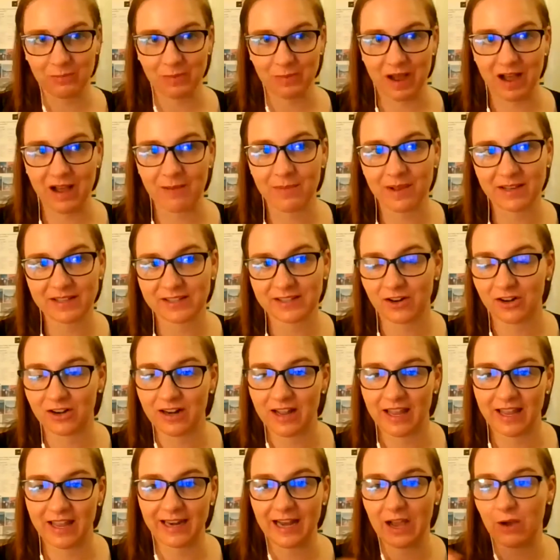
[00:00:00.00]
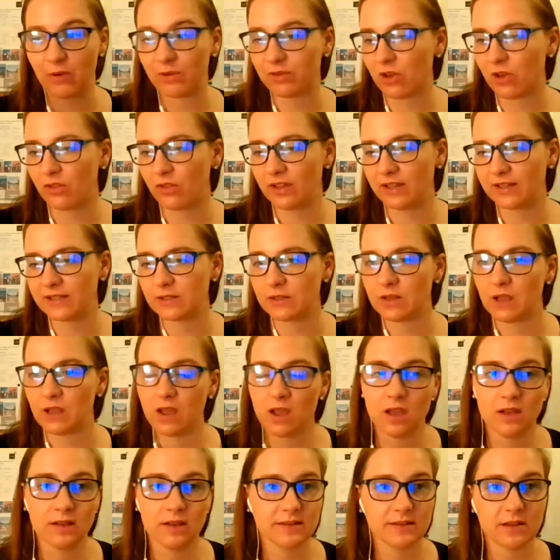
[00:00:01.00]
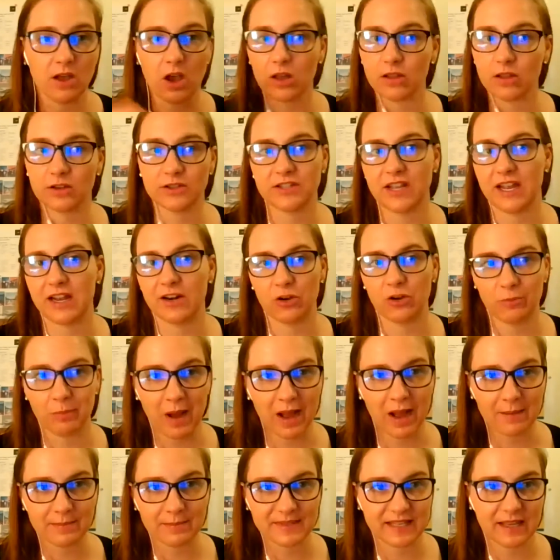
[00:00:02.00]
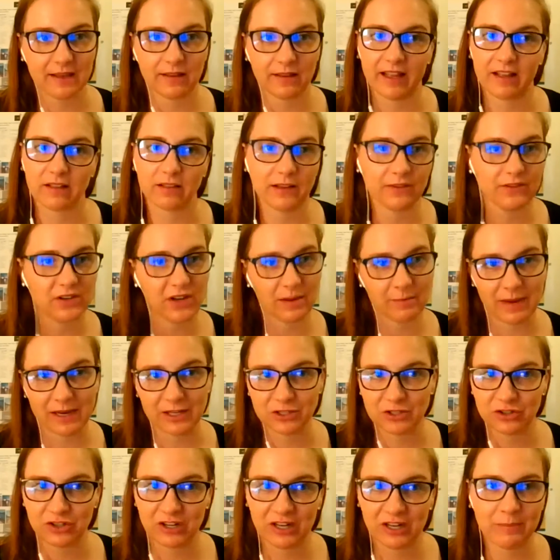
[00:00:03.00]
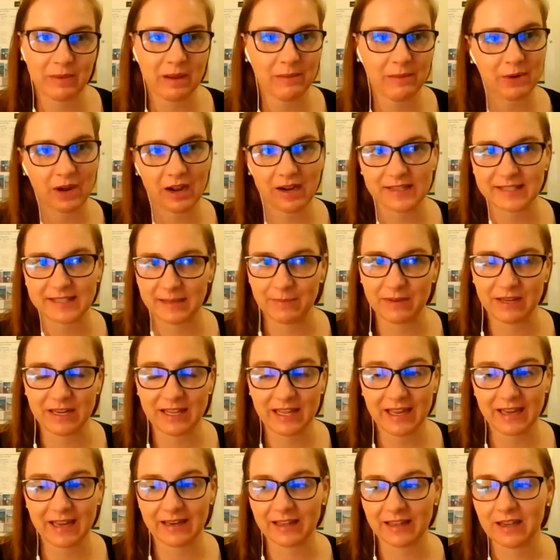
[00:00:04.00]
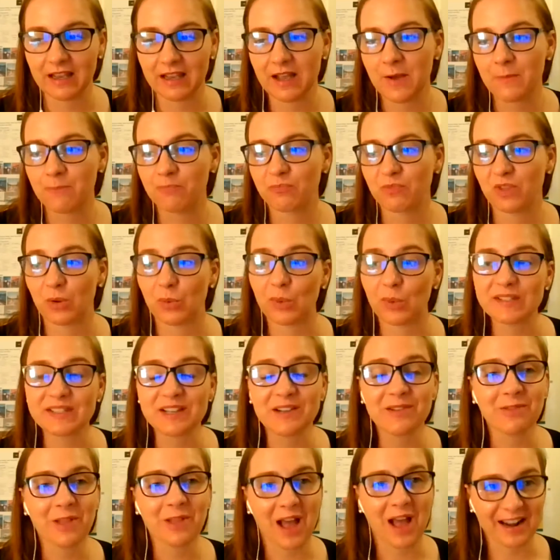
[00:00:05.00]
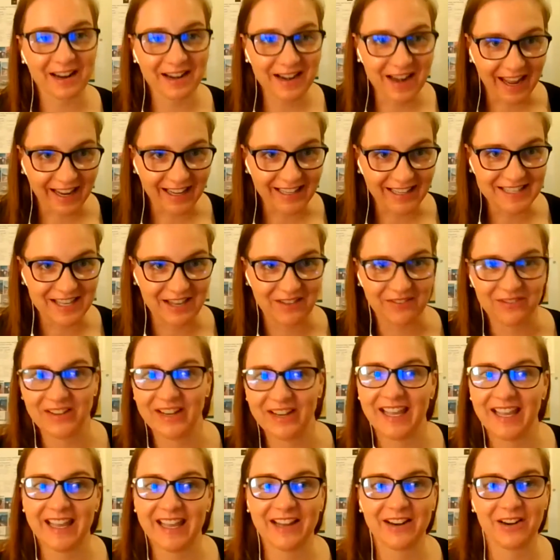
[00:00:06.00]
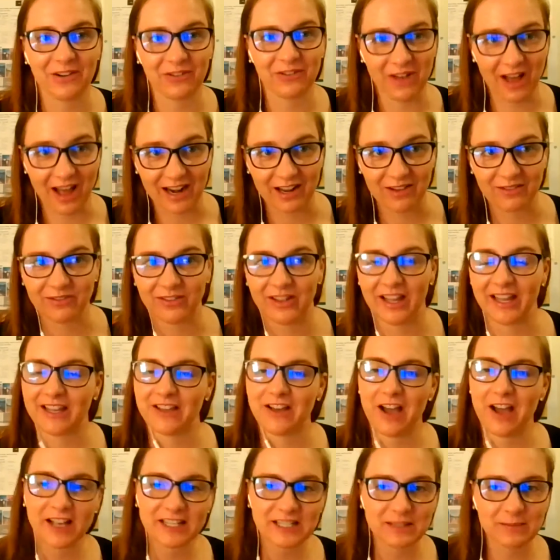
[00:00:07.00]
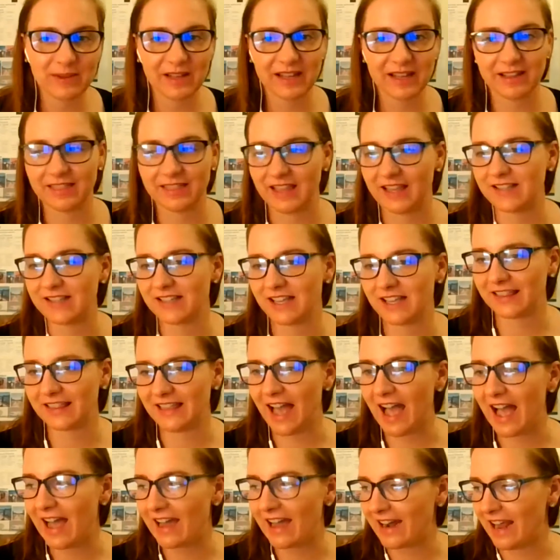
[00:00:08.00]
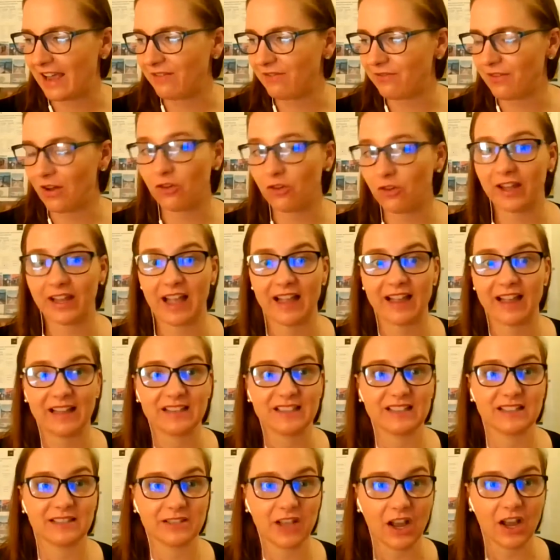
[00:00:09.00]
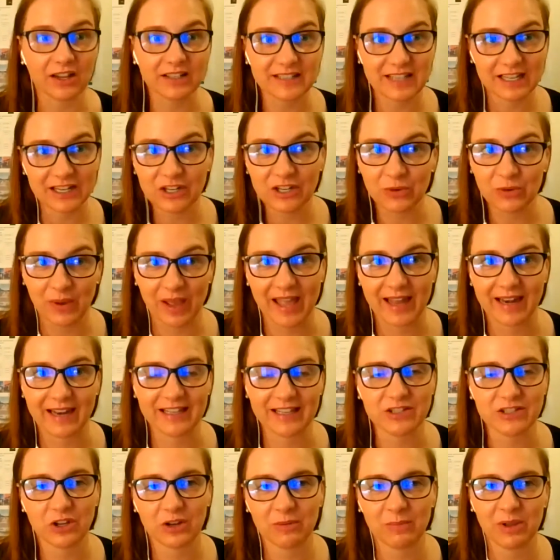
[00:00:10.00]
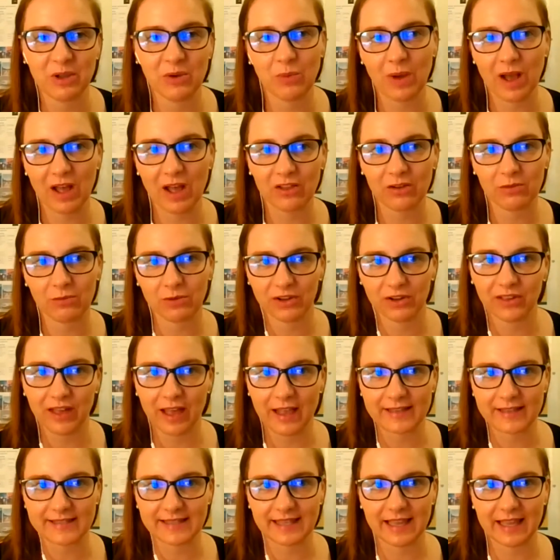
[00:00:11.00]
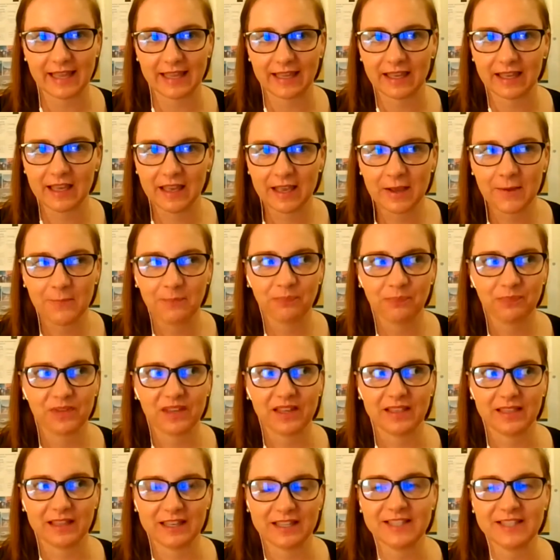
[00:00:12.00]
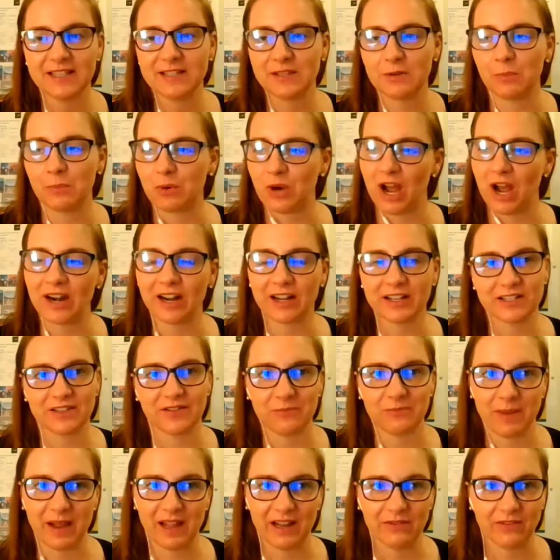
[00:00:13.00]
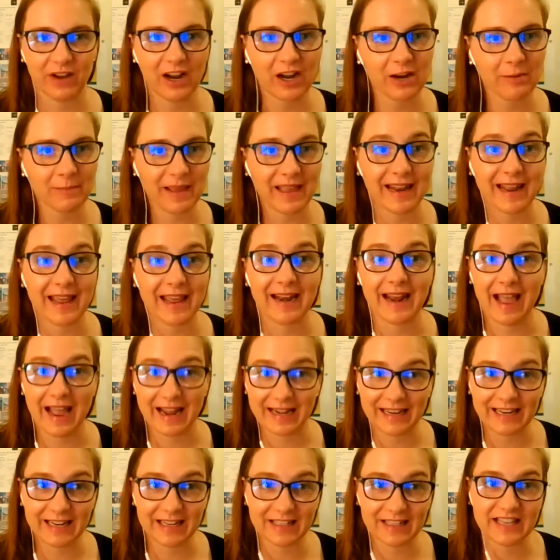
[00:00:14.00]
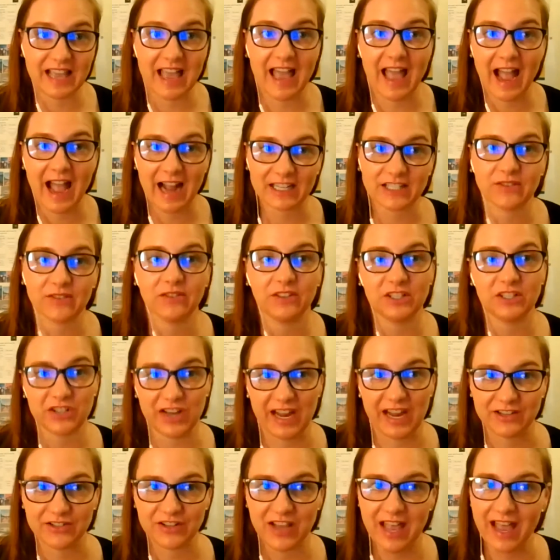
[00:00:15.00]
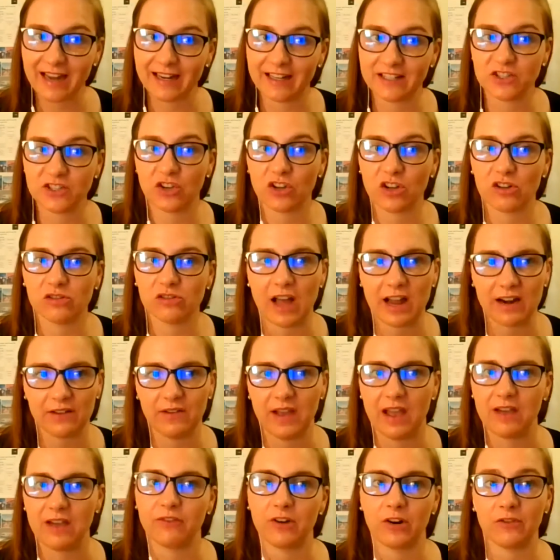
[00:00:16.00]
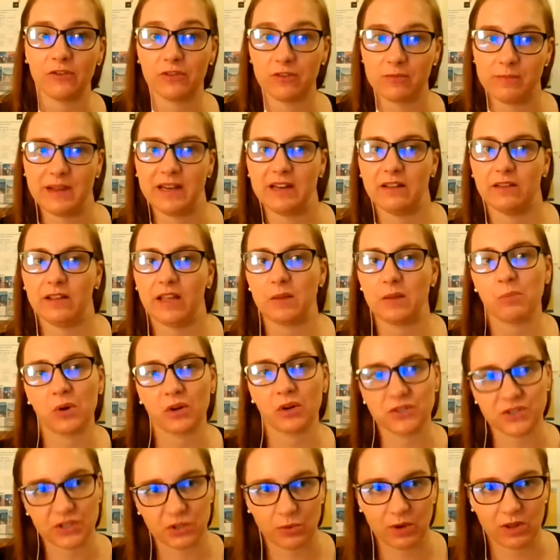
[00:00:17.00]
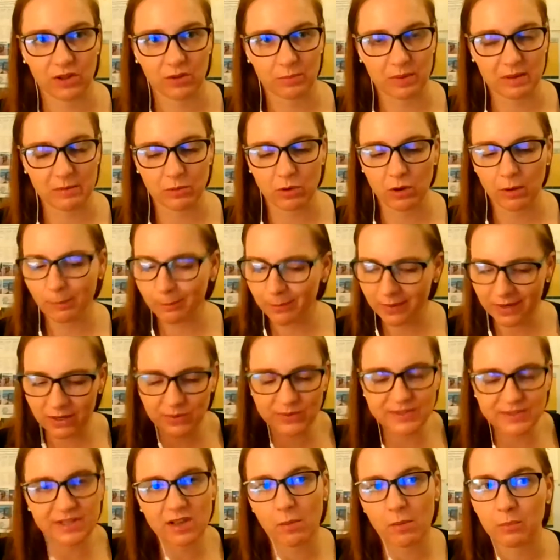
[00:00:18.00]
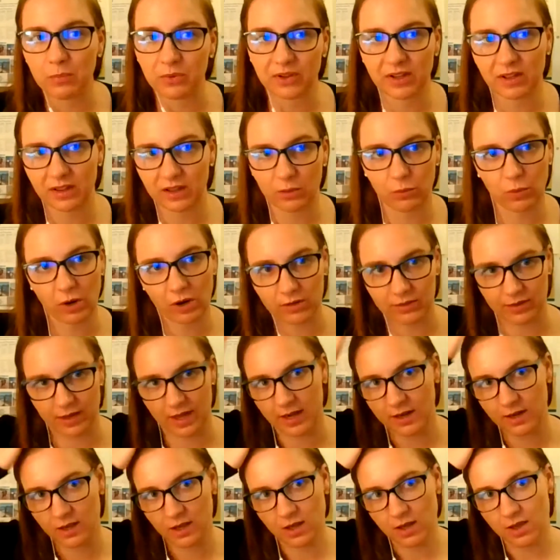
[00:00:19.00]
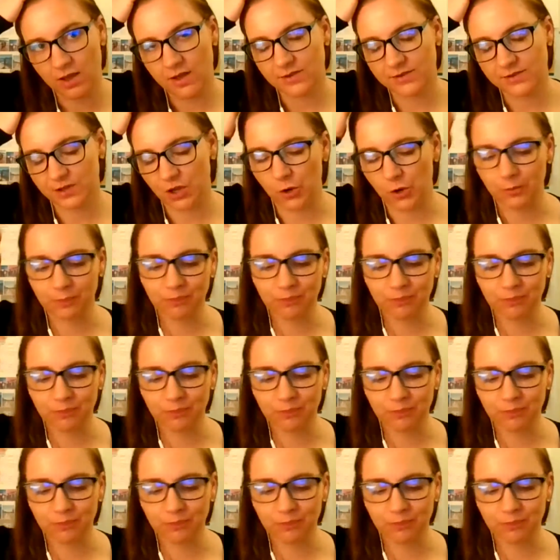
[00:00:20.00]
mom, I started hanging out with all these other stay-at-home moms that like lived on my street by proximity. And there was a lot of negativity and a lot of like gossiping and things that. And I felt like I got sucked into it. And it took me a while to realize, like, this is a product of my environment, and I needed to actively change that. And it took a lot of effort for me to like pursue other people, but it was completely worth it. So